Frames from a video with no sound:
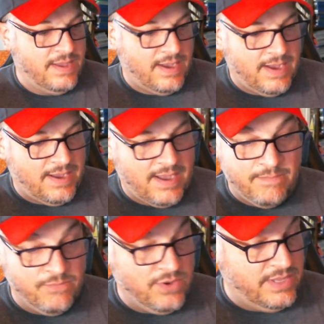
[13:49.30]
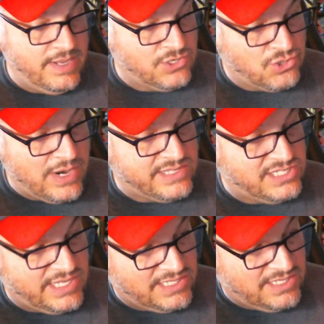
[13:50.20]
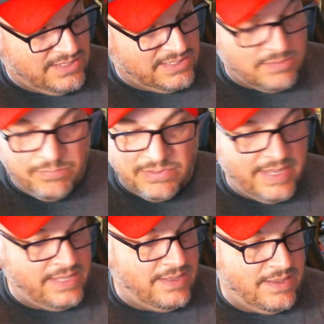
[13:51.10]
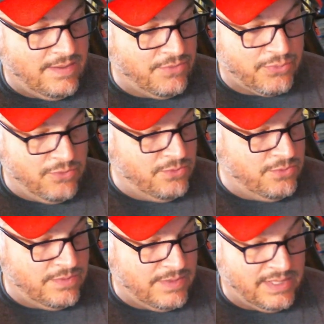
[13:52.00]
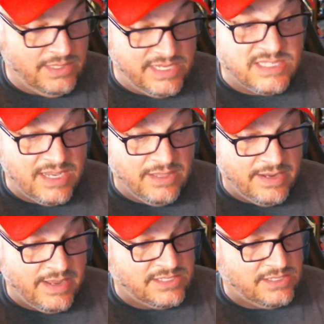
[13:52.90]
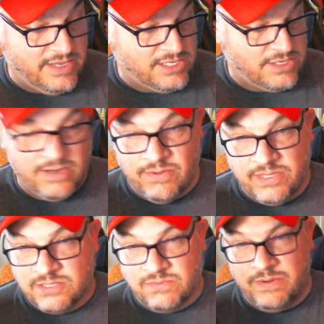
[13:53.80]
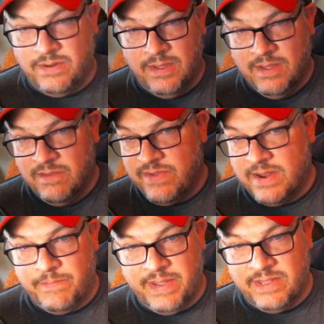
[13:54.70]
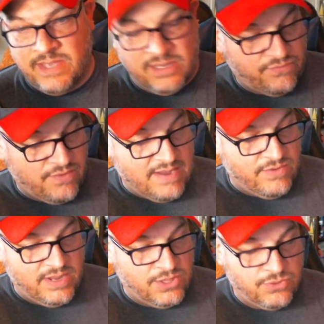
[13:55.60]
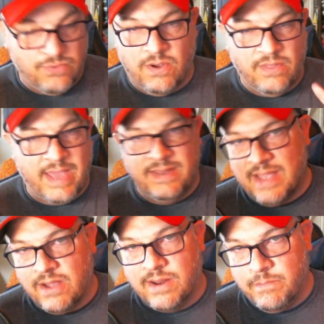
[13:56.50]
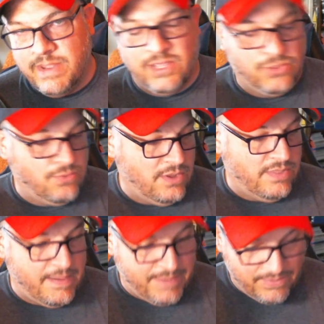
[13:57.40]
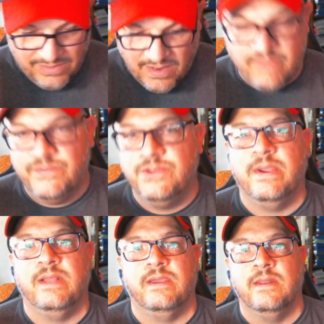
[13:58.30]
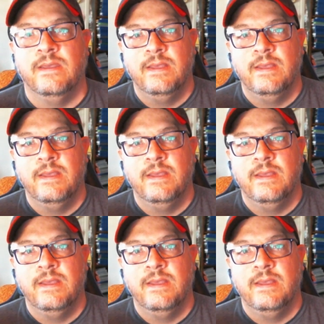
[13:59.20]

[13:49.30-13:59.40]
I'm really going to try to stick to this and play through at least Alien Isolation. I know this one, Phantom Pain, takes forever to get through all that. I doubt I'll make it through all that, but I would love to do Alien.